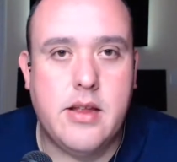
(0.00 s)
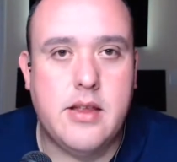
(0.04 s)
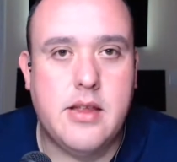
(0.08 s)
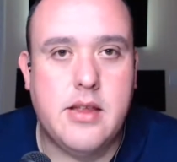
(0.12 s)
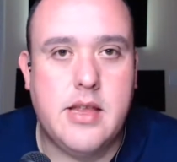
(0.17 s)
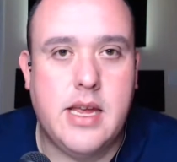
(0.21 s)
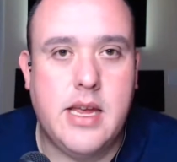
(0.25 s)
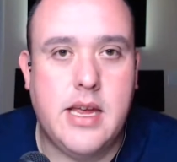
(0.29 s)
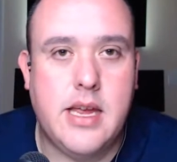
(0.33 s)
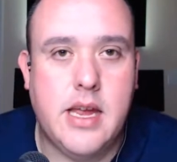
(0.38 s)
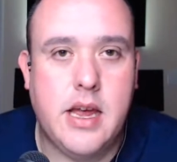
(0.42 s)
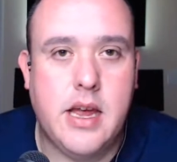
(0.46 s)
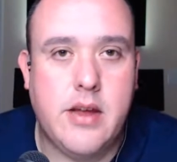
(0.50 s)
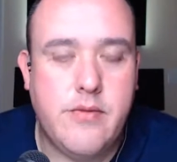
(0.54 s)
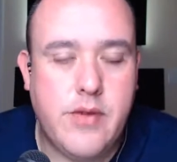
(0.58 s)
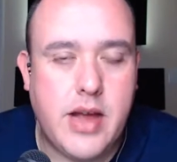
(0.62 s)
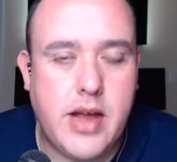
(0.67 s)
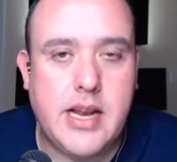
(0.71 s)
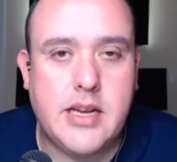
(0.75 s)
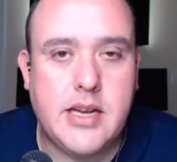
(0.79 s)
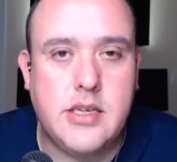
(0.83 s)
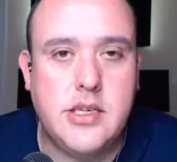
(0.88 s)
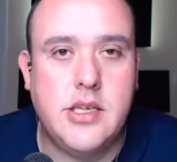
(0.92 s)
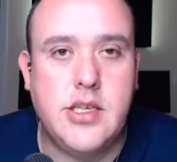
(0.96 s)
the
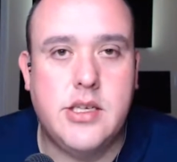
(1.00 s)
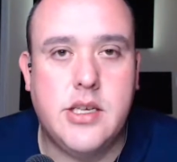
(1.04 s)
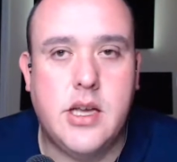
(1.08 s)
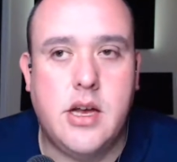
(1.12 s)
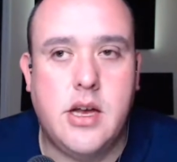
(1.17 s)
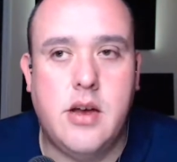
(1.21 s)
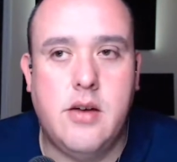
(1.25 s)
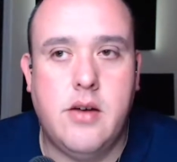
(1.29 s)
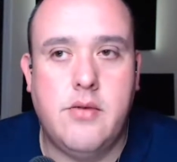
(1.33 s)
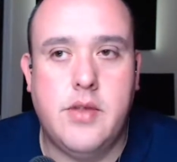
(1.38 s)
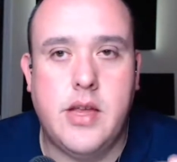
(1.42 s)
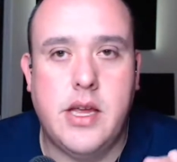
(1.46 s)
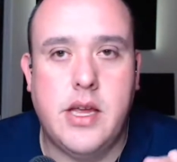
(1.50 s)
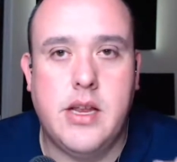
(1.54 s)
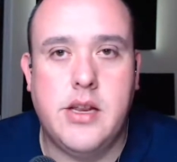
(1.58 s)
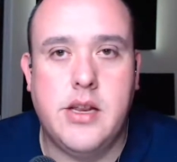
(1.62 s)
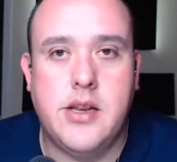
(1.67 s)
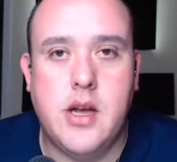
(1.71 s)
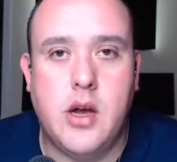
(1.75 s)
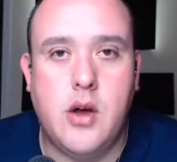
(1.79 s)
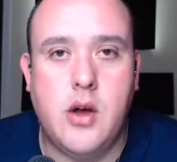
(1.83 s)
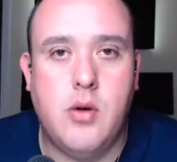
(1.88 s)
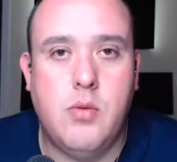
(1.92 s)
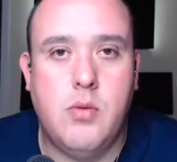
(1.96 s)
advantages of the
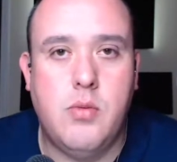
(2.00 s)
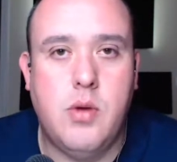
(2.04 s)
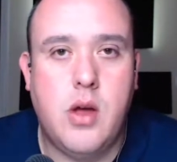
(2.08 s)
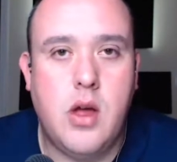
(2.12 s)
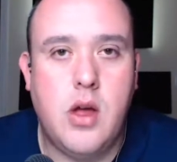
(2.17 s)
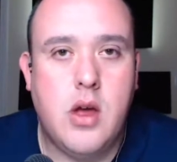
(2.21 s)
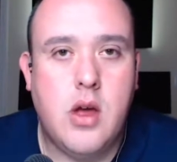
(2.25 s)
dome